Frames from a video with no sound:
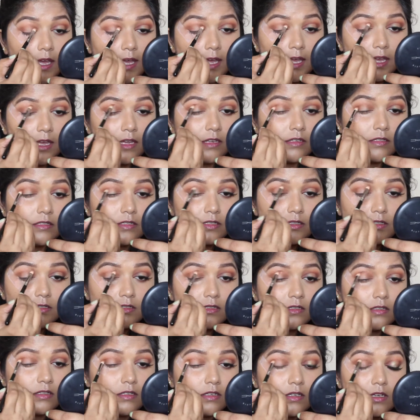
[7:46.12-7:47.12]
and
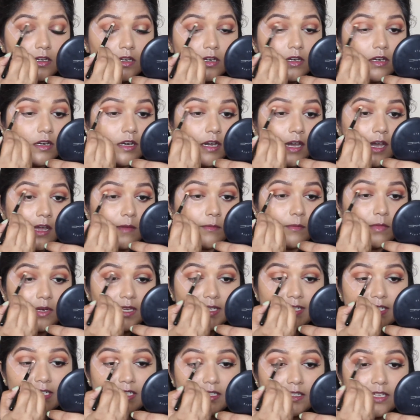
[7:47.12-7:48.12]
I'm
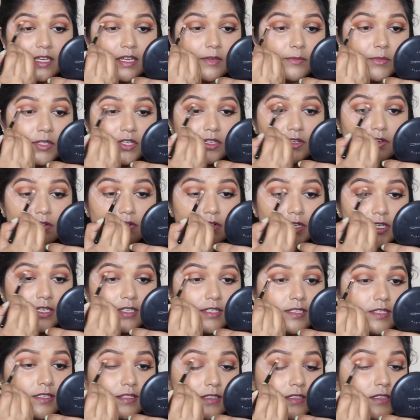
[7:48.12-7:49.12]
blending them in the
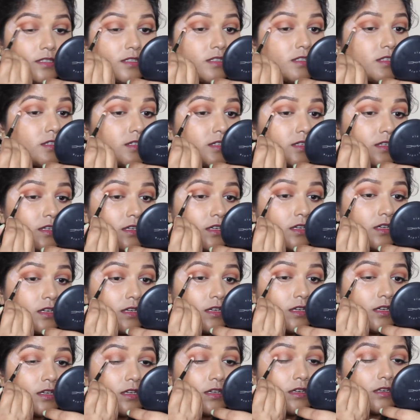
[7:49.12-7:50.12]
crease.
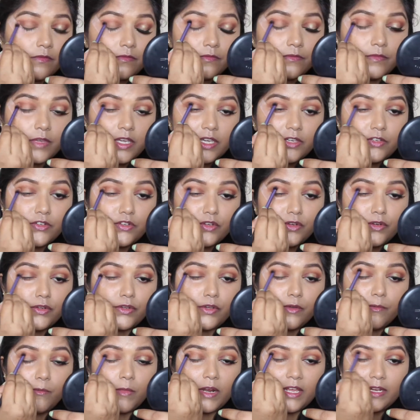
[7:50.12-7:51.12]
Make sure
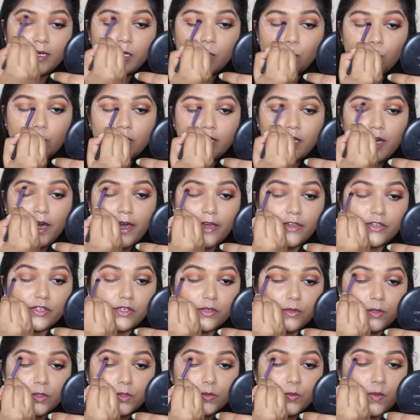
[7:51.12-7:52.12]
you blend away the
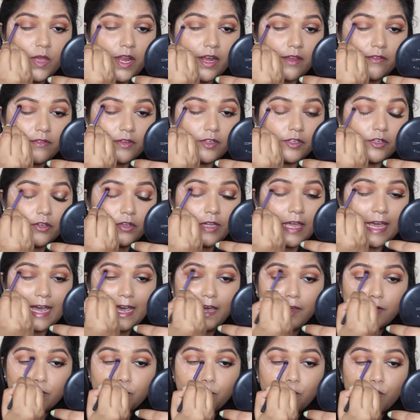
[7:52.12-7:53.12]
eyeshadows whenever you
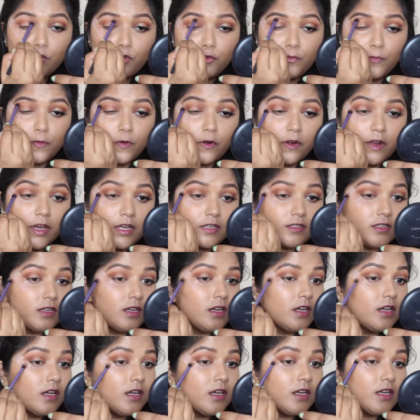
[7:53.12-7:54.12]
add more product.
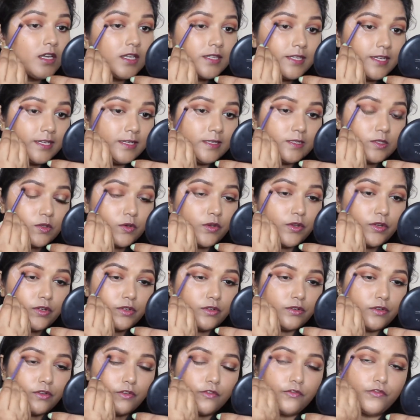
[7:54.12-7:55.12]
That is going
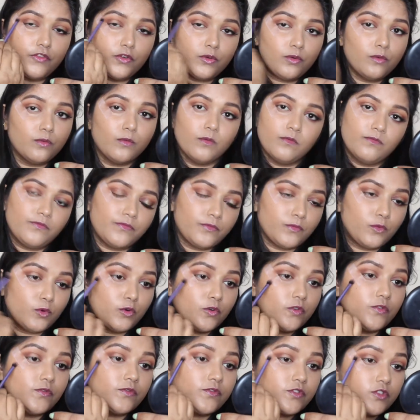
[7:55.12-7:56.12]
to give you
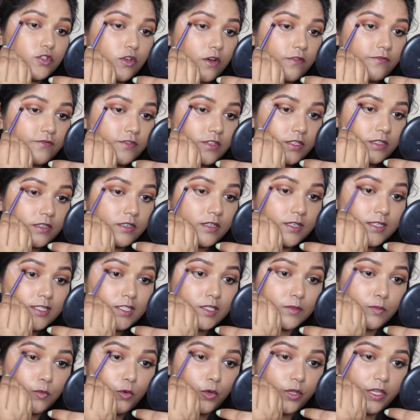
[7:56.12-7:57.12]
more softer and
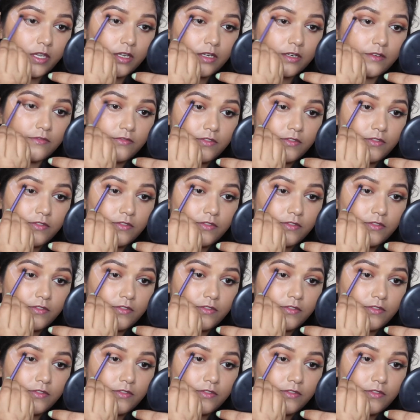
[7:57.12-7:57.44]
smoky